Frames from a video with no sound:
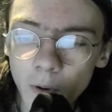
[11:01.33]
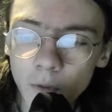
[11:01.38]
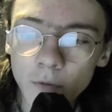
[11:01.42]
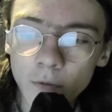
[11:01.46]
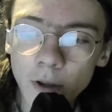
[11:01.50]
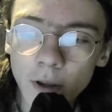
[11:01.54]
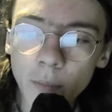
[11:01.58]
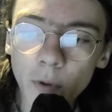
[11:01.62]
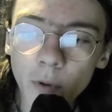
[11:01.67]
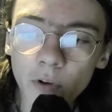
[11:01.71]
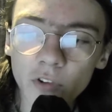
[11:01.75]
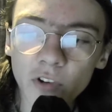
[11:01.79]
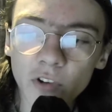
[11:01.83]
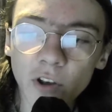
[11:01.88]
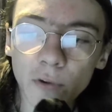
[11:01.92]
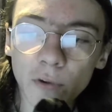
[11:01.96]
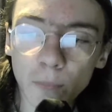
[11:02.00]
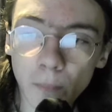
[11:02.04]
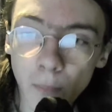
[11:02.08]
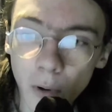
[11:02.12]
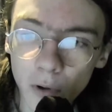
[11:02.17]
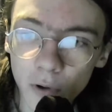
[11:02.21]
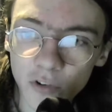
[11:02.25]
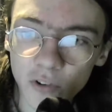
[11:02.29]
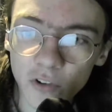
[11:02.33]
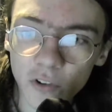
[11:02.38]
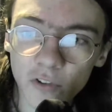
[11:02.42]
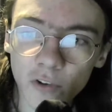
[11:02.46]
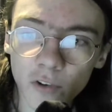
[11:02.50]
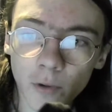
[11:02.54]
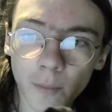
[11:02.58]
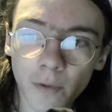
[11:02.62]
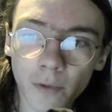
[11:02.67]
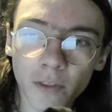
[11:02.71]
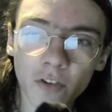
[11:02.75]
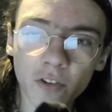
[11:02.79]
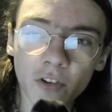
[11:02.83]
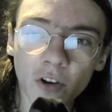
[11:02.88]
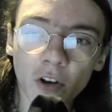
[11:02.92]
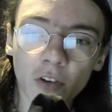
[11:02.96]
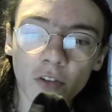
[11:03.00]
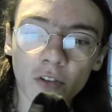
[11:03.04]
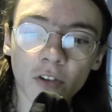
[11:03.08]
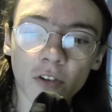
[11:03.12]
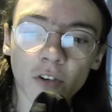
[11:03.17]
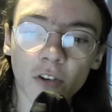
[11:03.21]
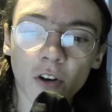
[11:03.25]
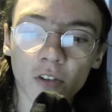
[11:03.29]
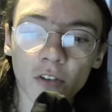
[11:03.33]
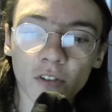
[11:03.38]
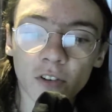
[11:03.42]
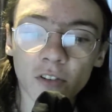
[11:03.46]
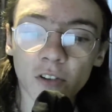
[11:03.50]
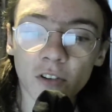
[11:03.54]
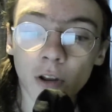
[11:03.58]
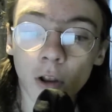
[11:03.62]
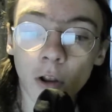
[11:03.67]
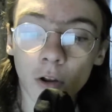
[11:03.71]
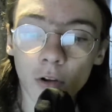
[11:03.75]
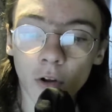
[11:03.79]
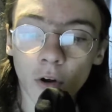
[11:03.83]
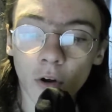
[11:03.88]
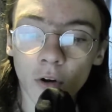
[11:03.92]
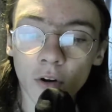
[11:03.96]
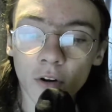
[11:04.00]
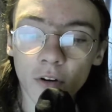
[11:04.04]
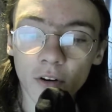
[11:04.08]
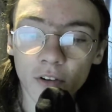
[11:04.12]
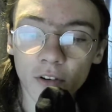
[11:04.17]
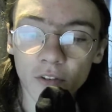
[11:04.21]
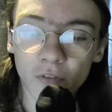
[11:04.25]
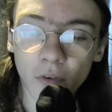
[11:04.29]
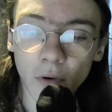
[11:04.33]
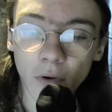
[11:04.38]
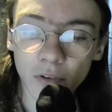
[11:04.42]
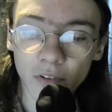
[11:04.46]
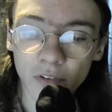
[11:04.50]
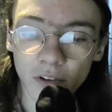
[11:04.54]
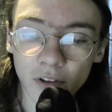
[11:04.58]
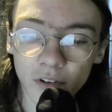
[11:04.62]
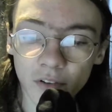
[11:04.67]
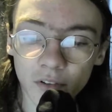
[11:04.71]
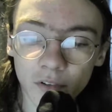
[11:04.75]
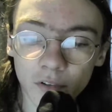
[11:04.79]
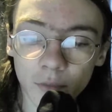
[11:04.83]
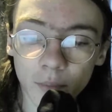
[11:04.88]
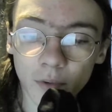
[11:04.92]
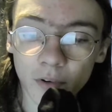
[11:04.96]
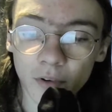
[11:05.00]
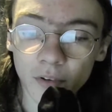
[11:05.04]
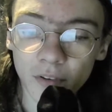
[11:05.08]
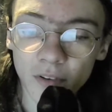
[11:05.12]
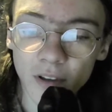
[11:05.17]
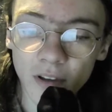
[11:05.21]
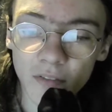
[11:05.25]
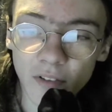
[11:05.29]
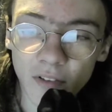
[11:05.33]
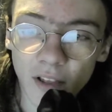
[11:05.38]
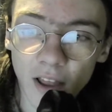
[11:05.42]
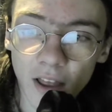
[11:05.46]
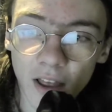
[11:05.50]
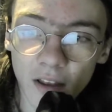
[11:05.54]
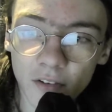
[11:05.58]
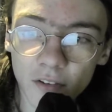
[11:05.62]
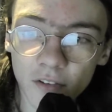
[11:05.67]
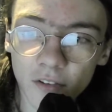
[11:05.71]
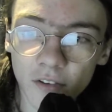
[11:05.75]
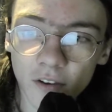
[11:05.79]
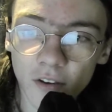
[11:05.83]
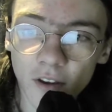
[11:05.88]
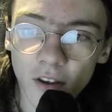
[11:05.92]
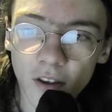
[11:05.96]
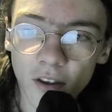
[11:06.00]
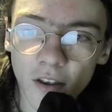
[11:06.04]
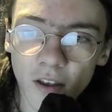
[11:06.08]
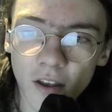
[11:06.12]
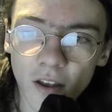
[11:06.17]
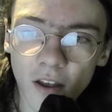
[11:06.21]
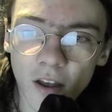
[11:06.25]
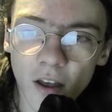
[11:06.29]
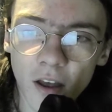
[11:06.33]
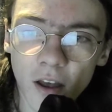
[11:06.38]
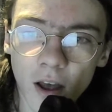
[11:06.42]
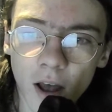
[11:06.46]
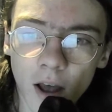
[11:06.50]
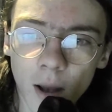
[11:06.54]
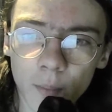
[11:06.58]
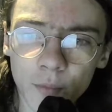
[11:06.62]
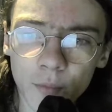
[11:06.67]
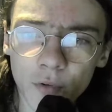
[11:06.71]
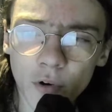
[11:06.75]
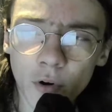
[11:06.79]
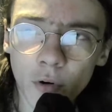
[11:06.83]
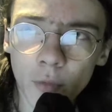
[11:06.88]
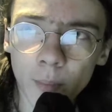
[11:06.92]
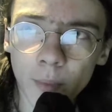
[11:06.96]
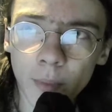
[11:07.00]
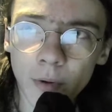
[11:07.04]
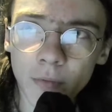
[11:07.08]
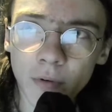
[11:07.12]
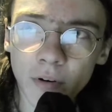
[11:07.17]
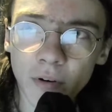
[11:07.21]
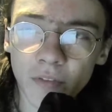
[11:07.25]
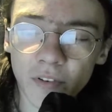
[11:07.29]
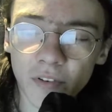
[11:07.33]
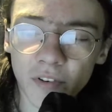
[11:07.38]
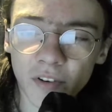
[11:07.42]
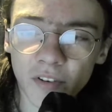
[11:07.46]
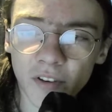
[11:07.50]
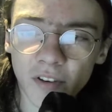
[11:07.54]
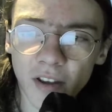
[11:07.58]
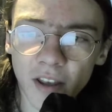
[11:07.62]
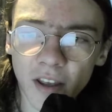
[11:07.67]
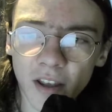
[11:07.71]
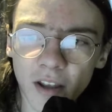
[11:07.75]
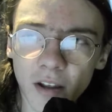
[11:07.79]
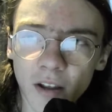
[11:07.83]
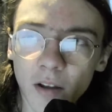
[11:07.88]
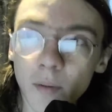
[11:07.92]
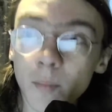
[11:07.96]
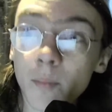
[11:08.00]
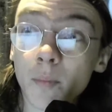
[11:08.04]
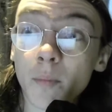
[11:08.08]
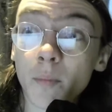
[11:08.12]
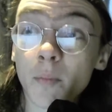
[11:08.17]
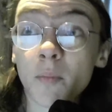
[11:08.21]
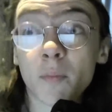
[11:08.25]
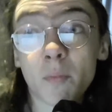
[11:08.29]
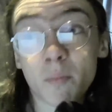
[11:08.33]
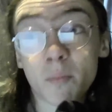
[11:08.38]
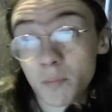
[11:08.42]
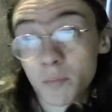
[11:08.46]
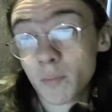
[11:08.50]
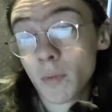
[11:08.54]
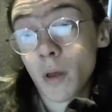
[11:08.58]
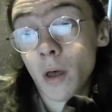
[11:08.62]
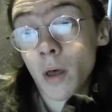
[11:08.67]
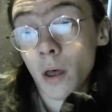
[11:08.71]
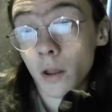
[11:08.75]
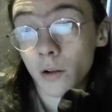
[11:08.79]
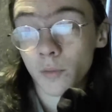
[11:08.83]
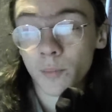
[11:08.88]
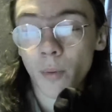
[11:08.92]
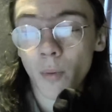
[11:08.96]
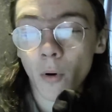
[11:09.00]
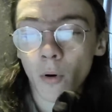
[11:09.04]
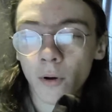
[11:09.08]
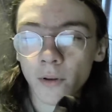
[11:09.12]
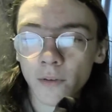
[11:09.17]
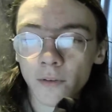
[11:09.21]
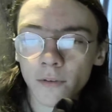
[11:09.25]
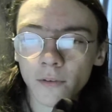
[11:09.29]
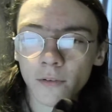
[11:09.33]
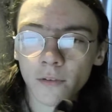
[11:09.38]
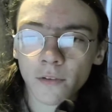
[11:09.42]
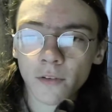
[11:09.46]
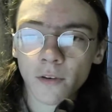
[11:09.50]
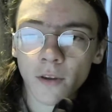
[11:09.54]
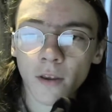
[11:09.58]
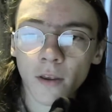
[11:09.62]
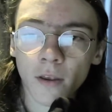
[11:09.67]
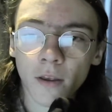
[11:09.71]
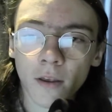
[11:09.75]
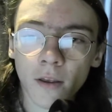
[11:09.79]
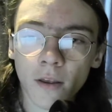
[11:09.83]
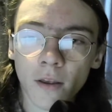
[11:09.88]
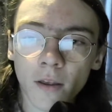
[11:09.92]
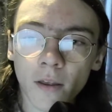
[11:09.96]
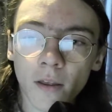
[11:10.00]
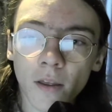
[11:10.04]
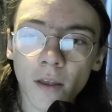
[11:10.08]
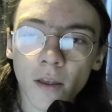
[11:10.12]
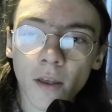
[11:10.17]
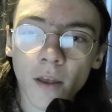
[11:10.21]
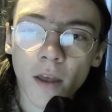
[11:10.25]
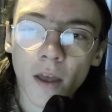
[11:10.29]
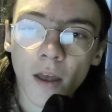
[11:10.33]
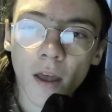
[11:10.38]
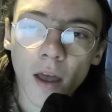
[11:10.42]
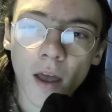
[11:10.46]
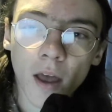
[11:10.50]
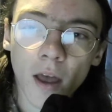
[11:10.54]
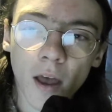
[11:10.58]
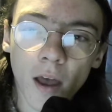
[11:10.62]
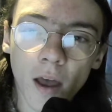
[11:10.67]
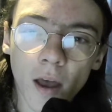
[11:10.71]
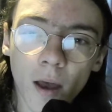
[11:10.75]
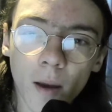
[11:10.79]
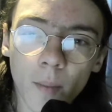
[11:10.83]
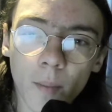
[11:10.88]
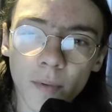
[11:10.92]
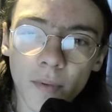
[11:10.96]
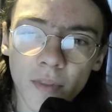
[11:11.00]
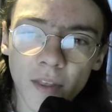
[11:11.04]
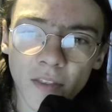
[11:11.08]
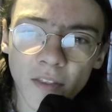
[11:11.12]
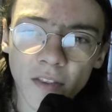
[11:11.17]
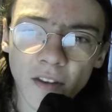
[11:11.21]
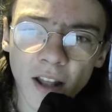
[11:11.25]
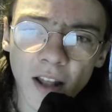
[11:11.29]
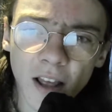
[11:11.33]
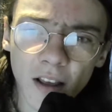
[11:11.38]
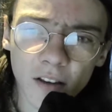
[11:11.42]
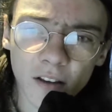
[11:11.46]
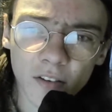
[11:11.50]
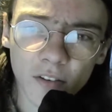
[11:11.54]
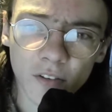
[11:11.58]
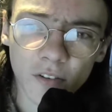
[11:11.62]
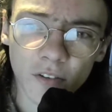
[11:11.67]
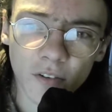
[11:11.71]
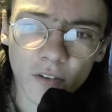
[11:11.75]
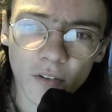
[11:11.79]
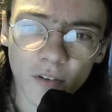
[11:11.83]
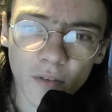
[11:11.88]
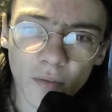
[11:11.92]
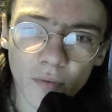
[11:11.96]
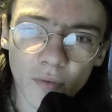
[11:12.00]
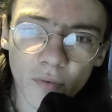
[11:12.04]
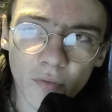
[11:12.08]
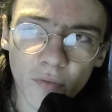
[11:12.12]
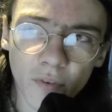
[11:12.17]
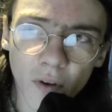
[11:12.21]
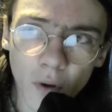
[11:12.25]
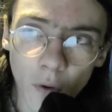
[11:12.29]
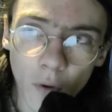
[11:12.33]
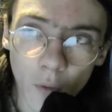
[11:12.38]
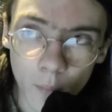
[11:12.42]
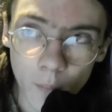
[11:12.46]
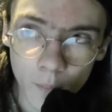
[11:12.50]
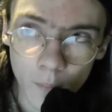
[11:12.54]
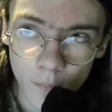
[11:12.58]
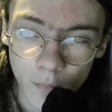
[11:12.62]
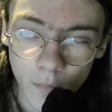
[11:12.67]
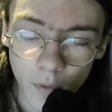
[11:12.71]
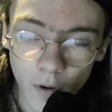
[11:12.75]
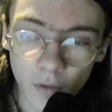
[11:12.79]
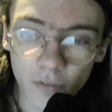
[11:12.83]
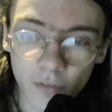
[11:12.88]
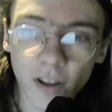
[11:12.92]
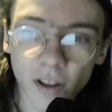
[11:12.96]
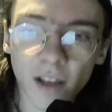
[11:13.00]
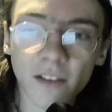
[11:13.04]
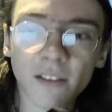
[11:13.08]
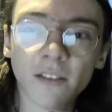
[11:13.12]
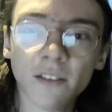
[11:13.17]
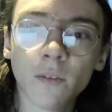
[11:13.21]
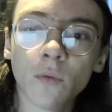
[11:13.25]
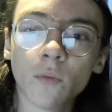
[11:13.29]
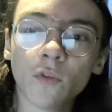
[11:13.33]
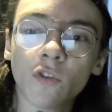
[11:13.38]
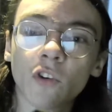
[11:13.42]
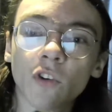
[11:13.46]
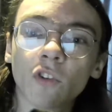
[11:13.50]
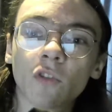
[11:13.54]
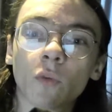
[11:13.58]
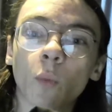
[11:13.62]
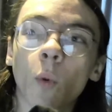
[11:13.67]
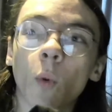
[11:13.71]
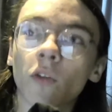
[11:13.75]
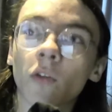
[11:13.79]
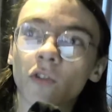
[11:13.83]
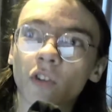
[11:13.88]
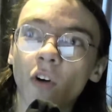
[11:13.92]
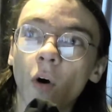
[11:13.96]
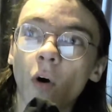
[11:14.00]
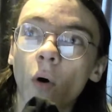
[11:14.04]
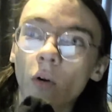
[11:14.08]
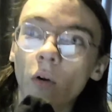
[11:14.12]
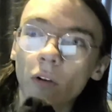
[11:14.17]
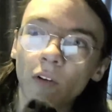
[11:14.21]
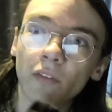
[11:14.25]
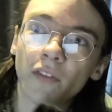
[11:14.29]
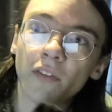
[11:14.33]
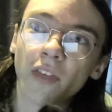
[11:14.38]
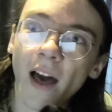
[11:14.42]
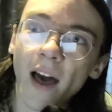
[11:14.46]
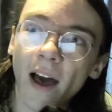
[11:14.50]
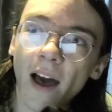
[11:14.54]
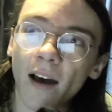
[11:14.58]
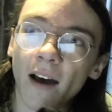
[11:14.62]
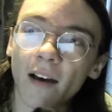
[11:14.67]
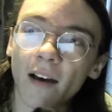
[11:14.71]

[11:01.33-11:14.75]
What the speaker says: rewatch it as much as some other shows because, of course, it's a lot longer. It's 4 seasons, but nevertheless, I'm sure I'll be revisiting it at points. But then the next film, obviously, I didn't just watch all of that